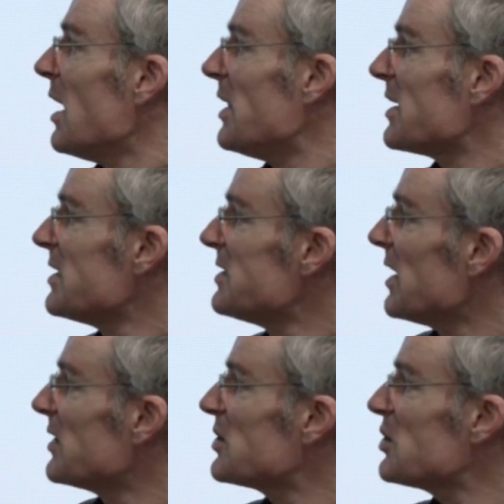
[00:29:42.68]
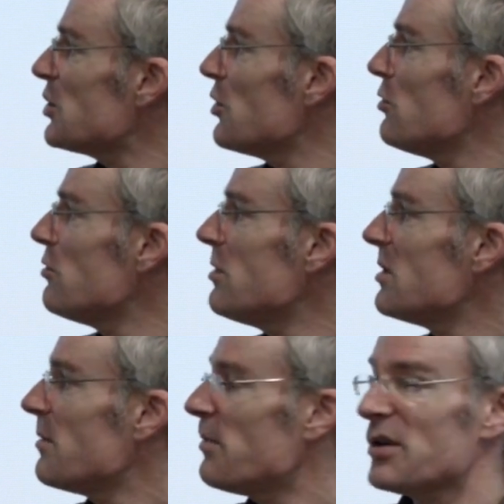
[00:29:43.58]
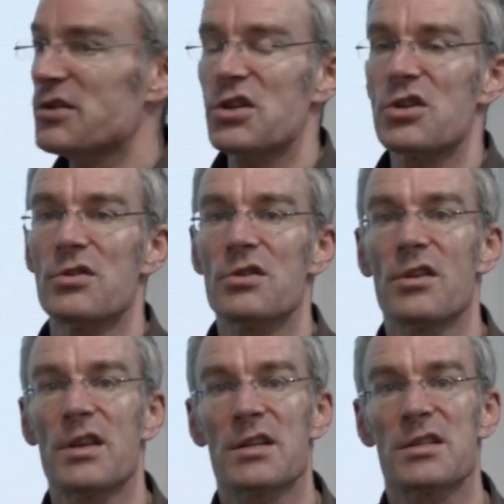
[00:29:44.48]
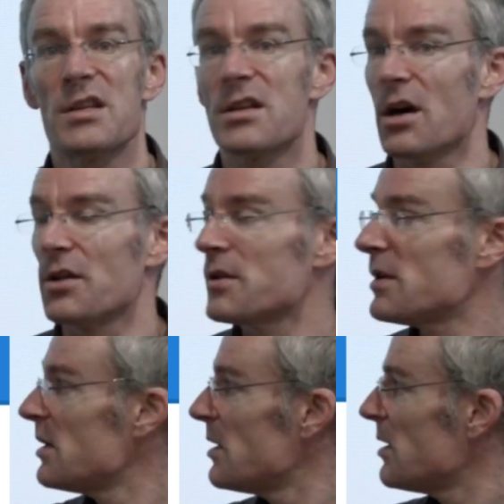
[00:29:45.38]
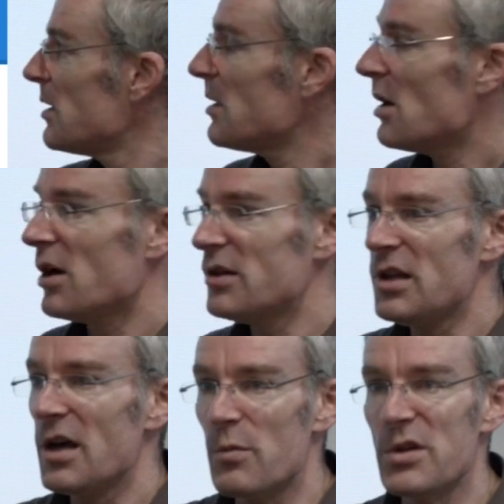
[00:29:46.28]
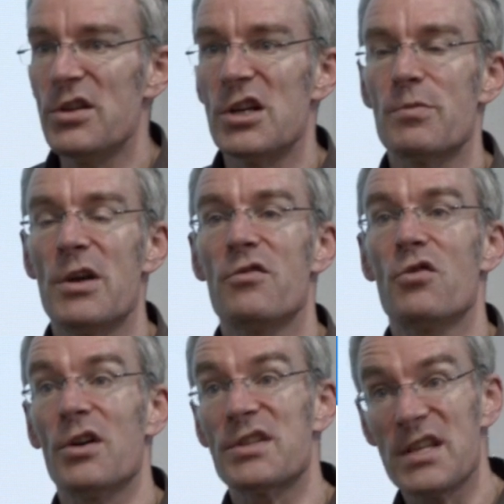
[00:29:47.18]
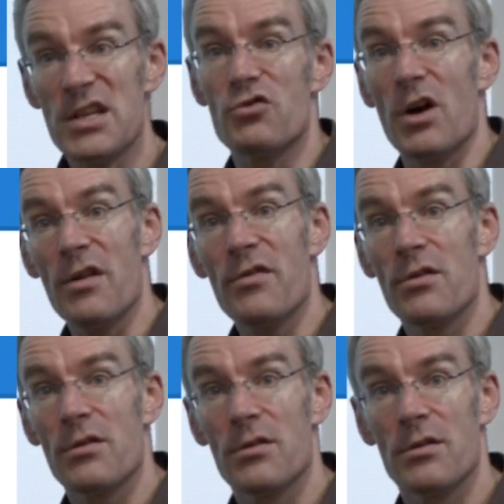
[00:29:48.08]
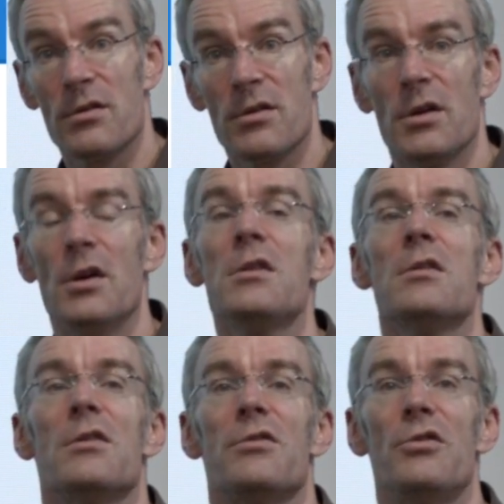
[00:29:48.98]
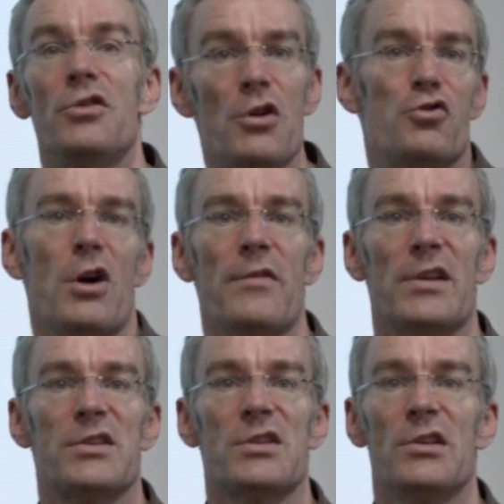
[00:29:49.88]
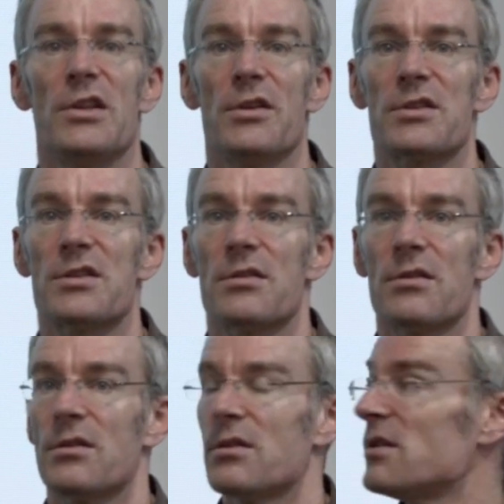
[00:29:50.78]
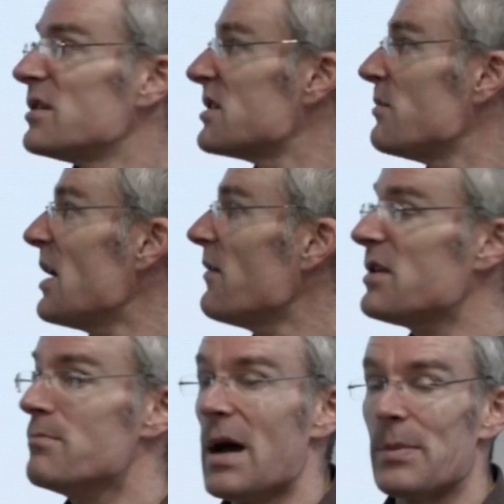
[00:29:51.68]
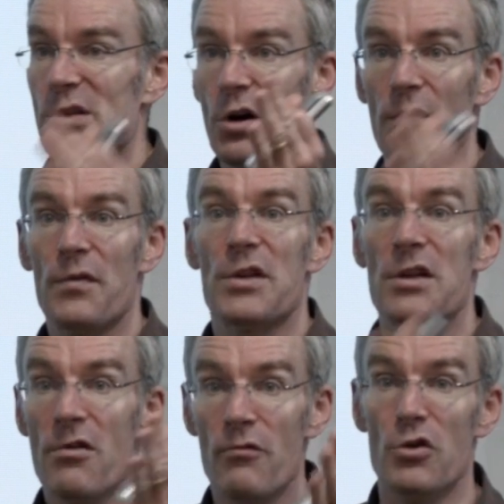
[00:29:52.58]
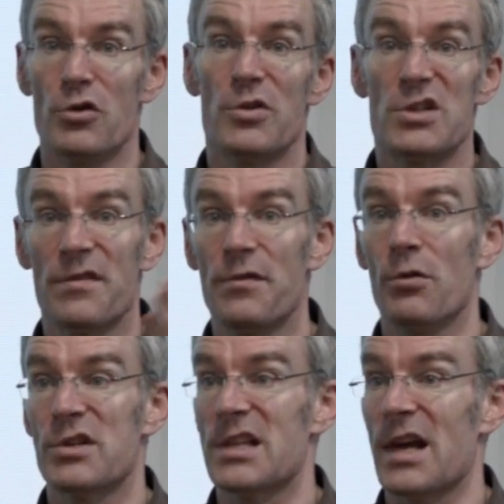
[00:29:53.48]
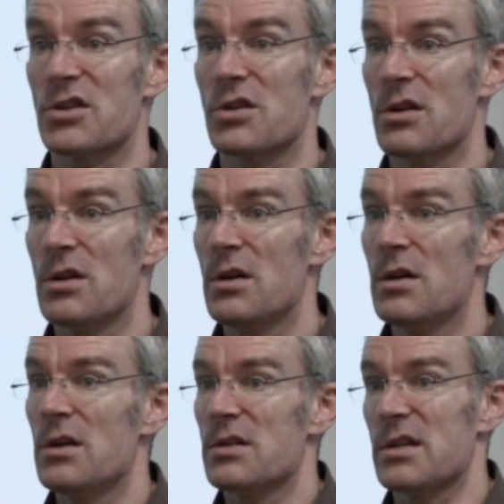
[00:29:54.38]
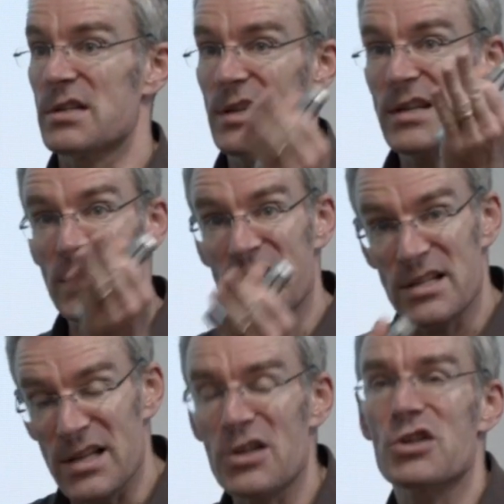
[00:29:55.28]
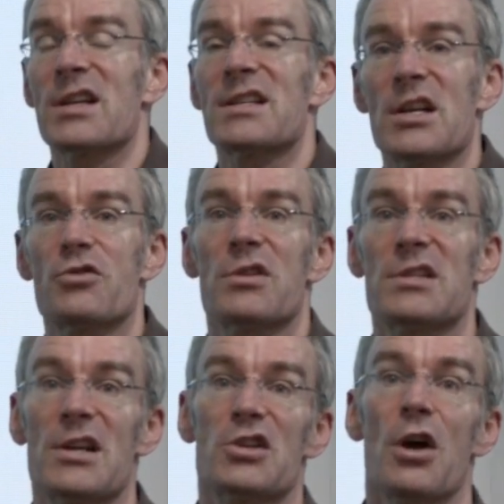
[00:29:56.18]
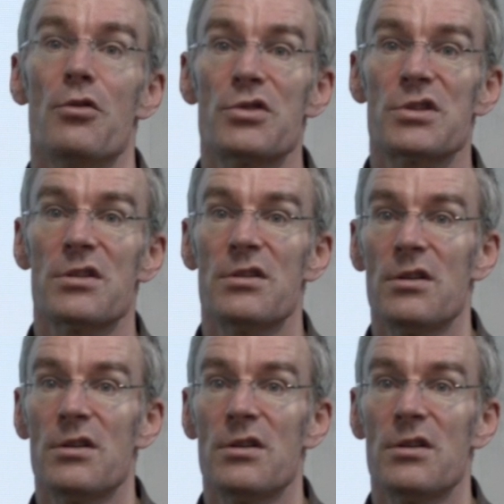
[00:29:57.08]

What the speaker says: And it contains 2 partitions on the SD card. Unlike Windows where you've got a C drive, there are no drive letters on Linux. Simply everything maps off the root, which is the /. So slash etc slash hosts